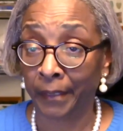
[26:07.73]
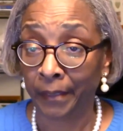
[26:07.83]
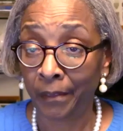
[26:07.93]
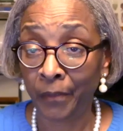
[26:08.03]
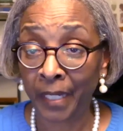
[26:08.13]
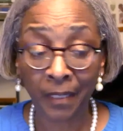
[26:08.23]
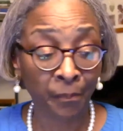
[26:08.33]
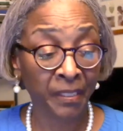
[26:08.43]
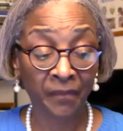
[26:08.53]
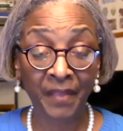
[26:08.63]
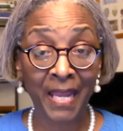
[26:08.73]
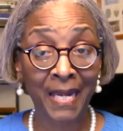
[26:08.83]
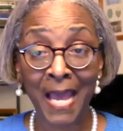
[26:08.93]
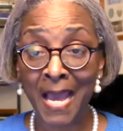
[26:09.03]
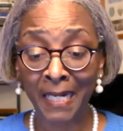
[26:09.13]
Okay, but if they
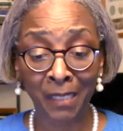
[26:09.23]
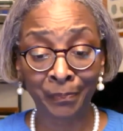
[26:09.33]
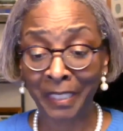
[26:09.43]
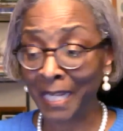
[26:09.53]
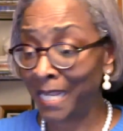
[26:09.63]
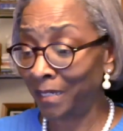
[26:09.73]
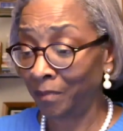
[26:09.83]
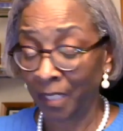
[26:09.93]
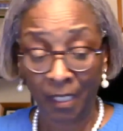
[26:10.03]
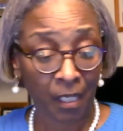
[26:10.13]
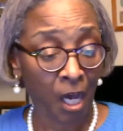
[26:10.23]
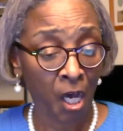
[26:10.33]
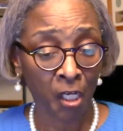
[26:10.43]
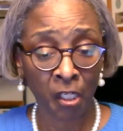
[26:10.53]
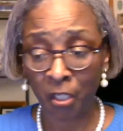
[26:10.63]
line up tea, or
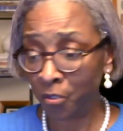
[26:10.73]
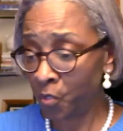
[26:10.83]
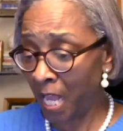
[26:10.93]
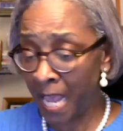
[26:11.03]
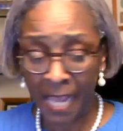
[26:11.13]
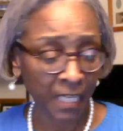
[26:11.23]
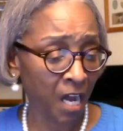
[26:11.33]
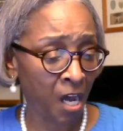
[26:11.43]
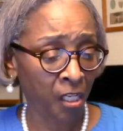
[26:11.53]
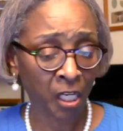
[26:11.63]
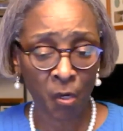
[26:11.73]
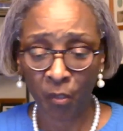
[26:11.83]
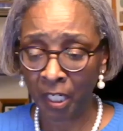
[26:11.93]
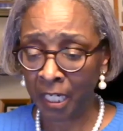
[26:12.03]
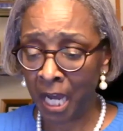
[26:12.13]
Kool-Aid, or
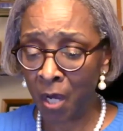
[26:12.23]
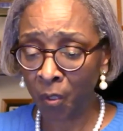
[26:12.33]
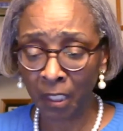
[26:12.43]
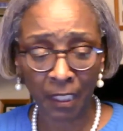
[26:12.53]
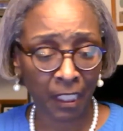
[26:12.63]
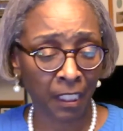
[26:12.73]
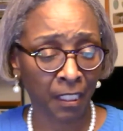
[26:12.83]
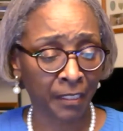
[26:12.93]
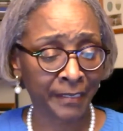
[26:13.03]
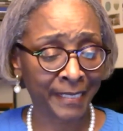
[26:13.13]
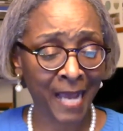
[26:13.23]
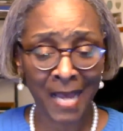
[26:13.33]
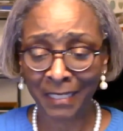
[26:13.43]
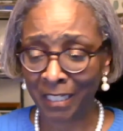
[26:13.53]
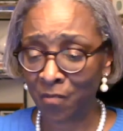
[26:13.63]
Coca-Cola, or scotch
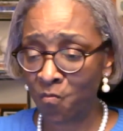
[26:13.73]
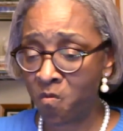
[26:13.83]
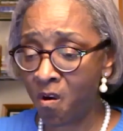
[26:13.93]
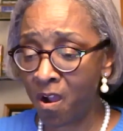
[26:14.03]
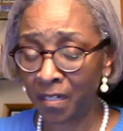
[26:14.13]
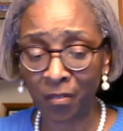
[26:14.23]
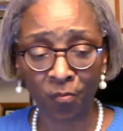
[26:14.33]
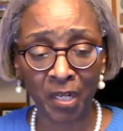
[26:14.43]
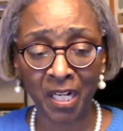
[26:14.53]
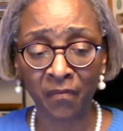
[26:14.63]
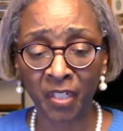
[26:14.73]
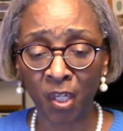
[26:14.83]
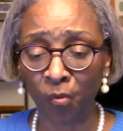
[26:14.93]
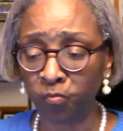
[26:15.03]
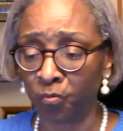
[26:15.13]
and water, whatever
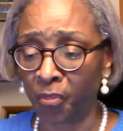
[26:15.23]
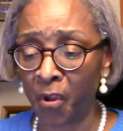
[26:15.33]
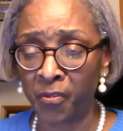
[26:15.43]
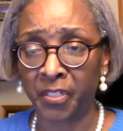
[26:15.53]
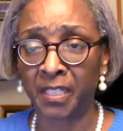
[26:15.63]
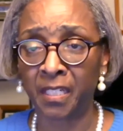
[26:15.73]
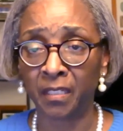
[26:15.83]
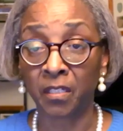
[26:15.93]
your thirst is,